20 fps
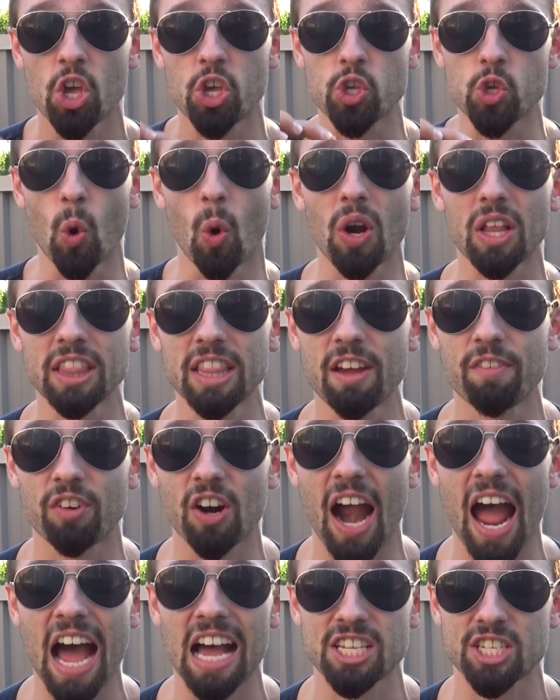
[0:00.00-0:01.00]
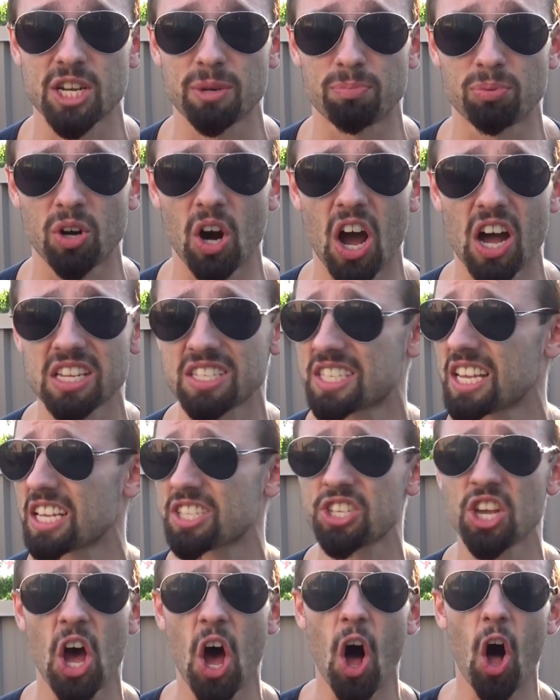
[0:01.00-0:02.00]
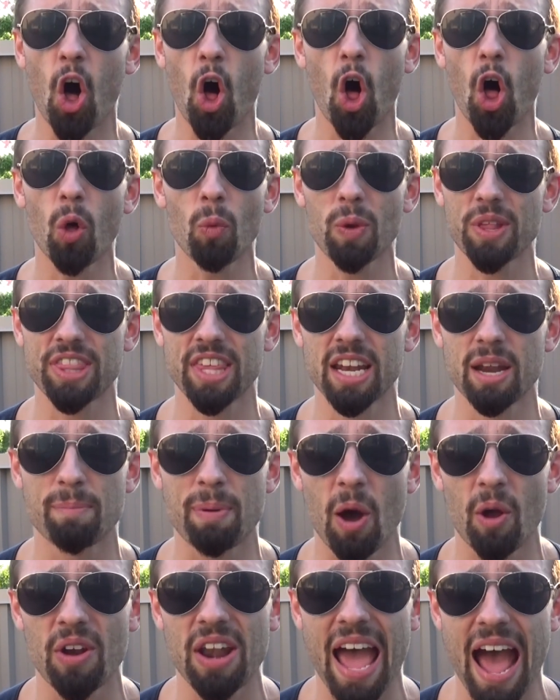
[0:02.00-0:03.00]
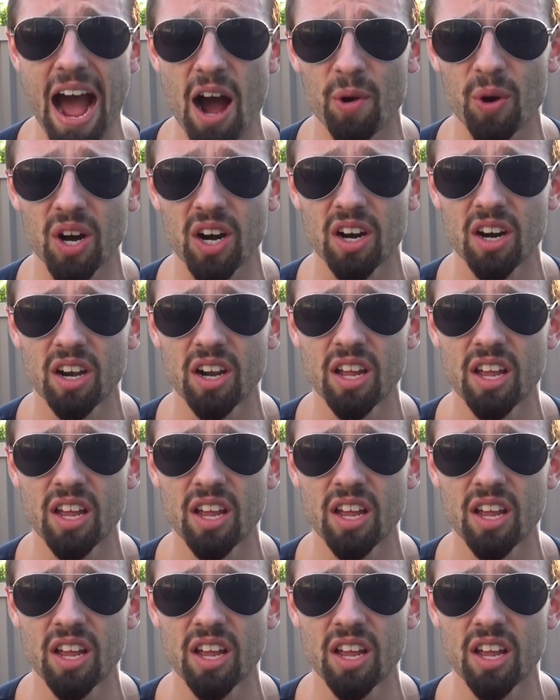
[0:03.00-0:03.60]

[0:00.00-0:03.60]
your liver has to process all within about an hour.